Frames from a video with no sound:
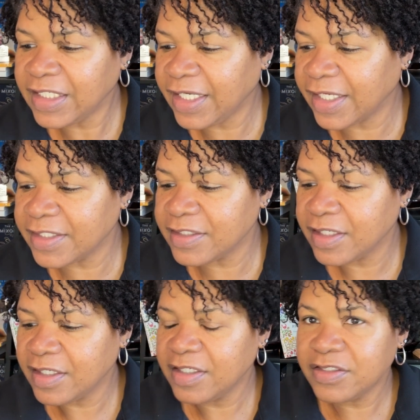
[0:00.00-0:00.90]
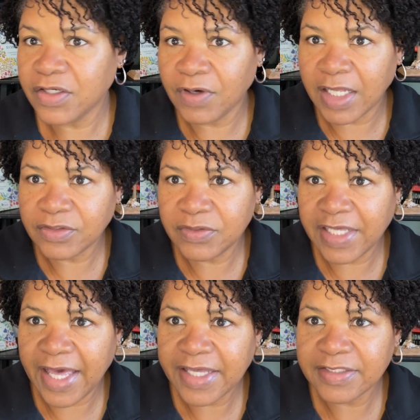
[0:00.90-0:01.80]
And so I'll do
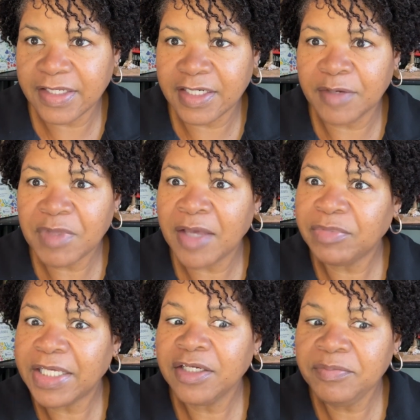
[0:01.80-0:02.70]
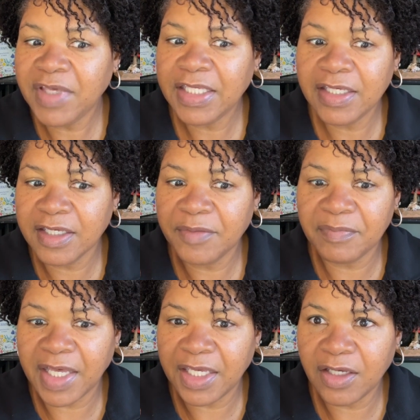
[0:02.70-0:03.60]
that. And I plan on making up
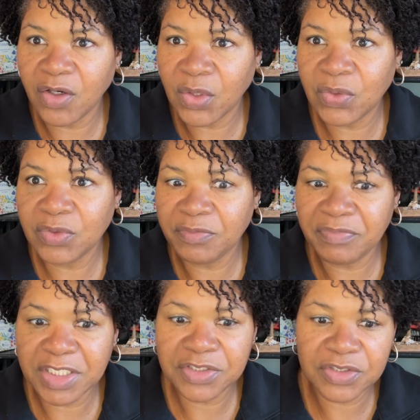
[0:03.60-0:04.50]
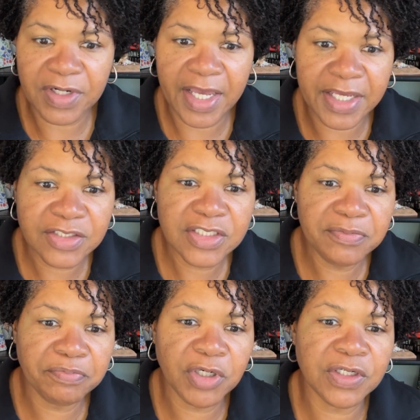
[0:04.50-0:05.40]
my own mixture. I actually
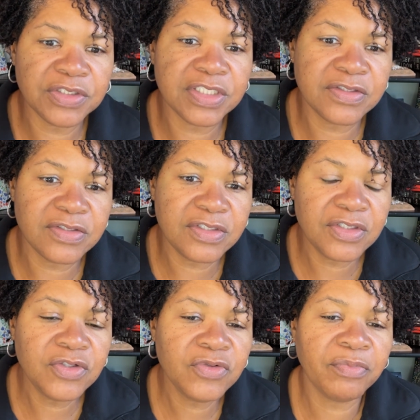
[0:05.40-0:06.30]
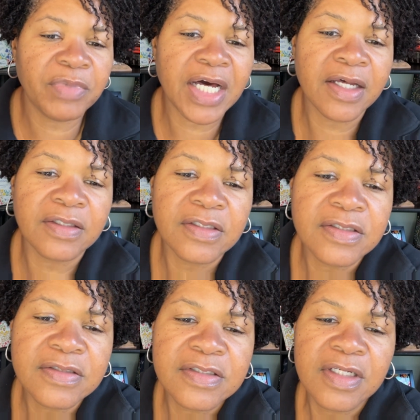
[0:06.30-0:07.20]
purchased 2
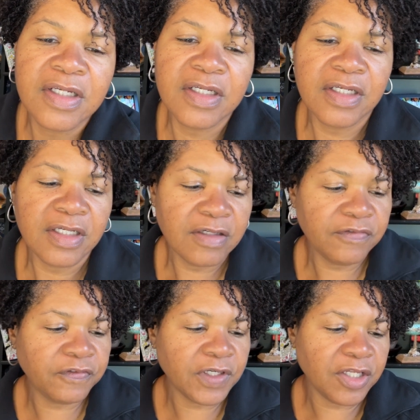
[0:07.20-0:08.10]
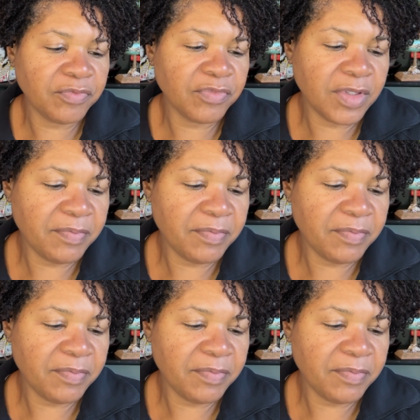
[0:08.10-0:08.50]
bottles from